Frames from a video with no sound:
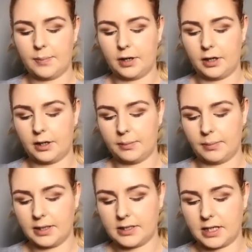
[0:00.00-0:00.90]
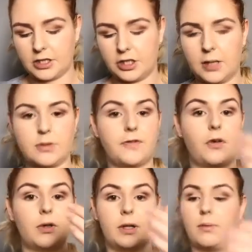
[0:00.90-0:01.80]
but mine actually keeps
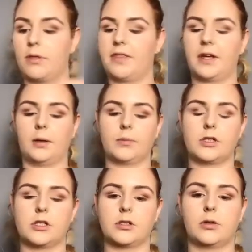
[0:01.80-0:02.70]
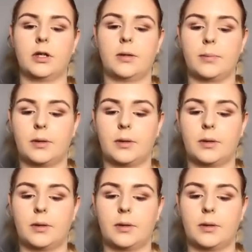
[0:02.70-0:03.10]
falling out of the thing, which is annoying.